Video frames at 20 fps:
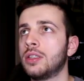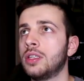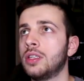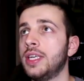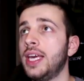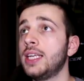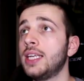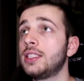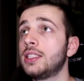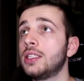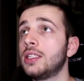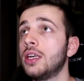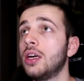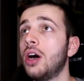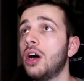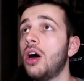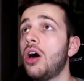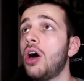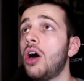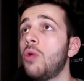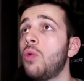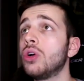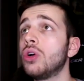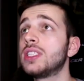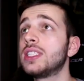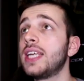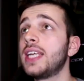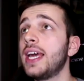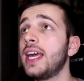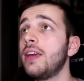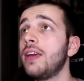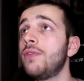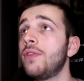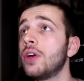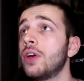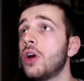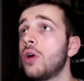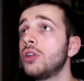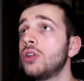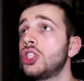Yes. Oh, what save.
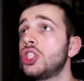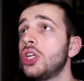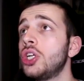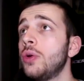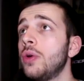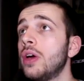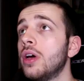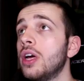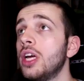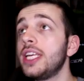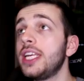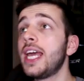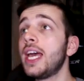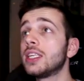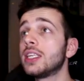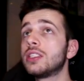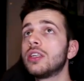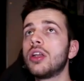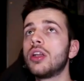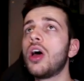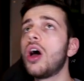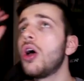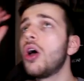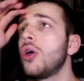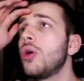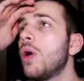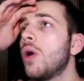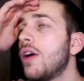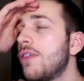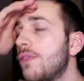Go on, shoot. Yes. Oh, I